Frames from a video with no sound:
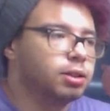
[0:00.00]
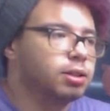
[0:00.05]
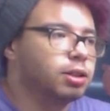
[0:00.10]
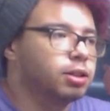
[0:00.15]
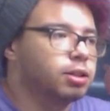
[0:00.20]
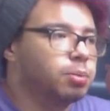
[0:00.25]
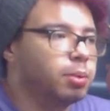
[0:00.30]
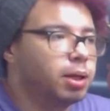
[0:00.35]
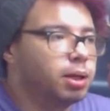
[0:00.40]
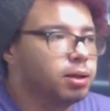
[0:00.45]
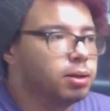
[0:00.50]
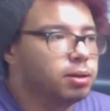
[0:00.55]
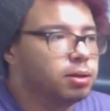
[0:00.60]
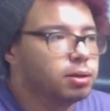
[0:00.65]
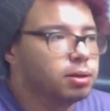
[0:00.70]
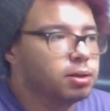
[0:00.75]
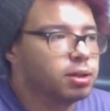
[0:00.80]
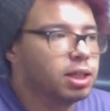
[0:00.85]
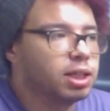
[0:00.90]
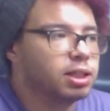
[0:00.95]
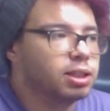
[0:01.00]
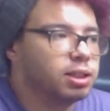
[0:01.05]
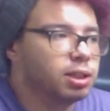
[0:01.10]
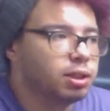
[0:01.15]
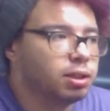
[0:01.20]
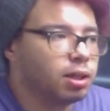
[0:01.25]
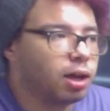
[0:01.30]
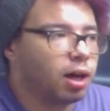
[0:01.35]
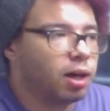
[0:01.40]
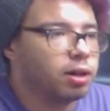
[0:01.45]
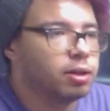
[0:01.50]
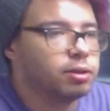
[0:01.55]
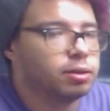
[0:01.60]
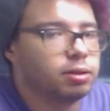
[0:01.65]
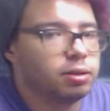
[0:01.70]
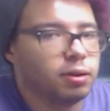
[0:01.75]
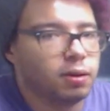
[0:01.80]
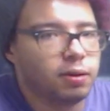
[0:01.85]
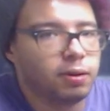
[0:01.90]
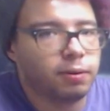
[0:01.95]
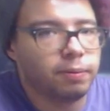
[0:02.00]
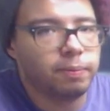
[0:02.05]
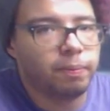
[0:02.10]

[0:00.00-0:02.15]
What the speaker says: I spent $16 in total.